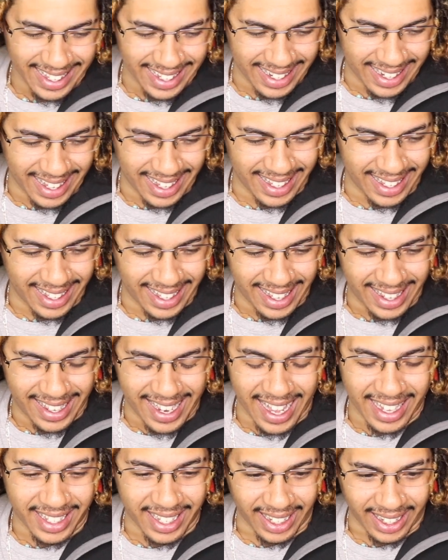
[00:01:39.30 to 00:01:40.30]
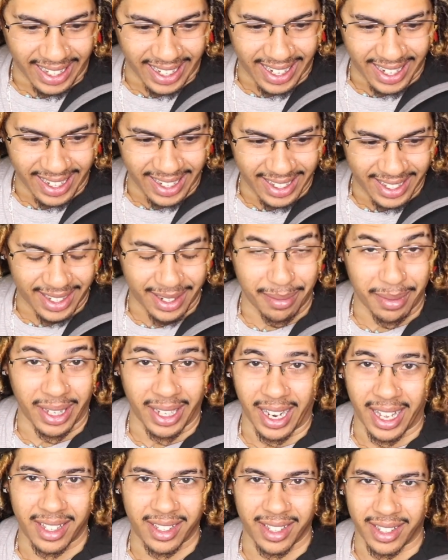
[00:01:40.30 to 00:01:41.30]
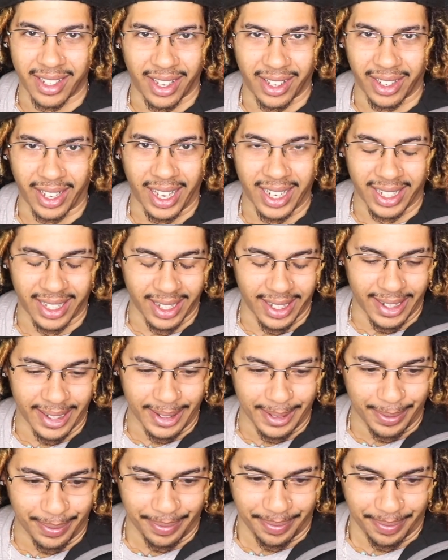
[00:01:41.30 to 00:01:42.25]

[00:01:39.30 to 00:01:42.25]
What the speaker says: that's hilarious to me. They just don't like that.